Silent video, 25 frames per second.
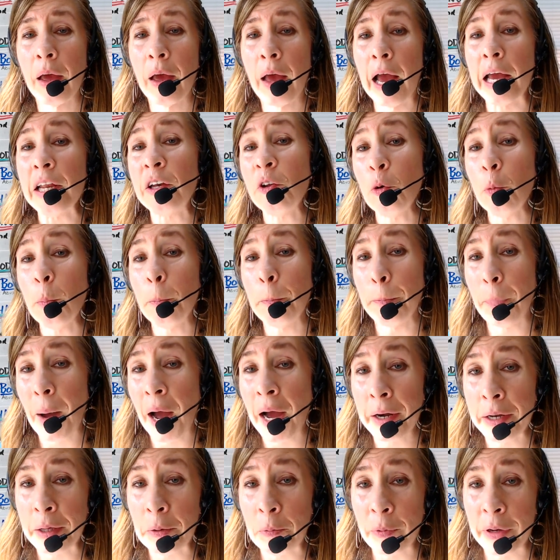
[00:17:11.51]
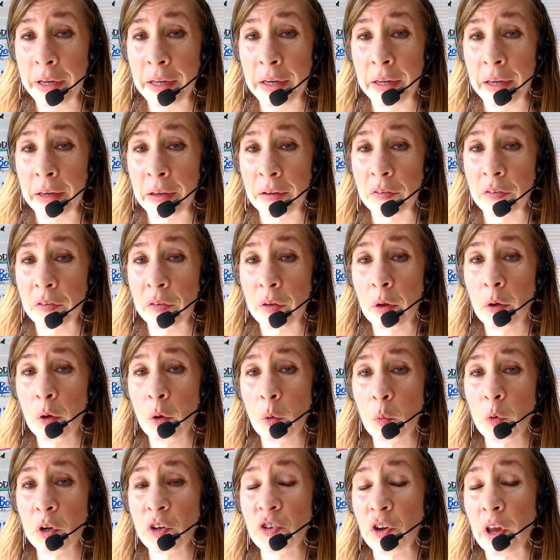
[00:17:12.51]
I do body readings,
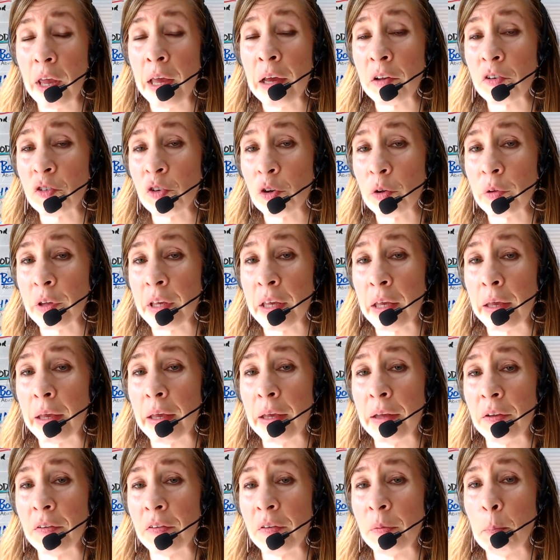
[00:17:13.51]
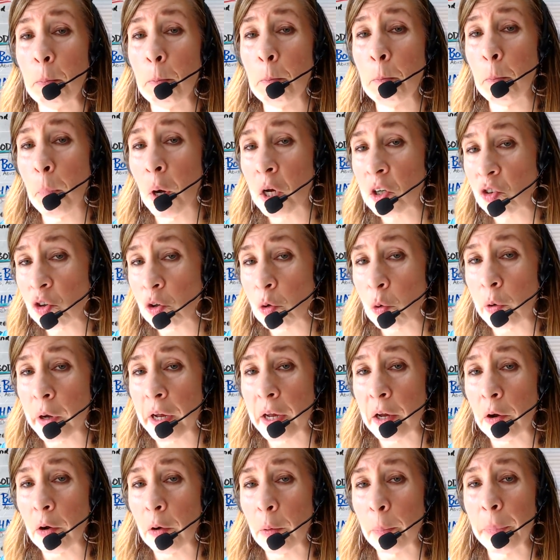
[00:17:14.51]
which actually is much
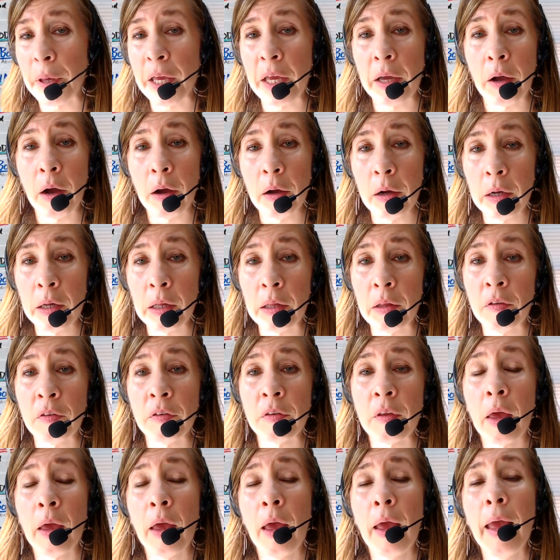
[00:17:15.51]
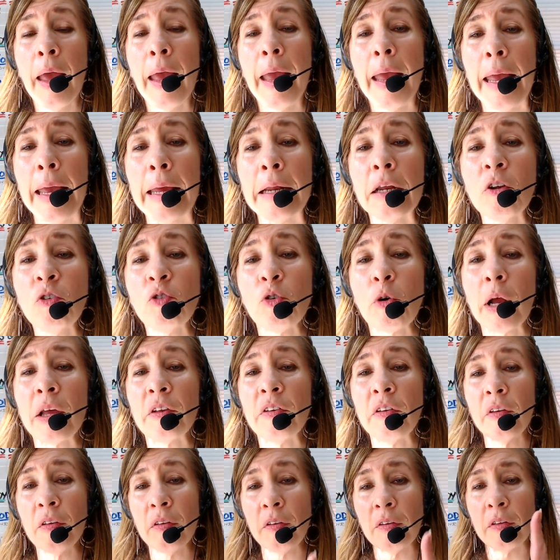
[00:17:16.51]
quicker because it
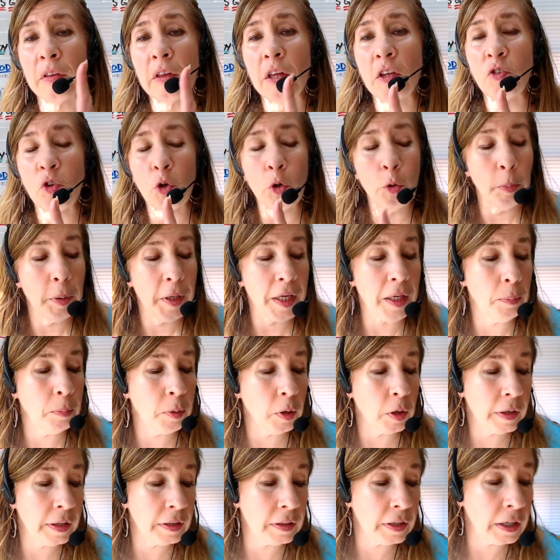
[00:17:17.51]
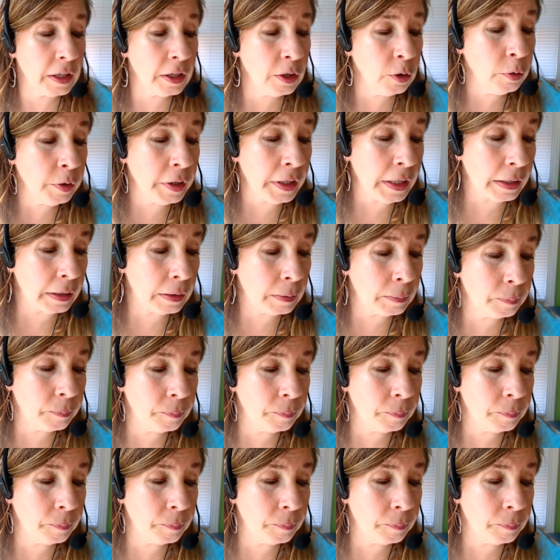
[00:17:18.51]
addresses the two people in the union.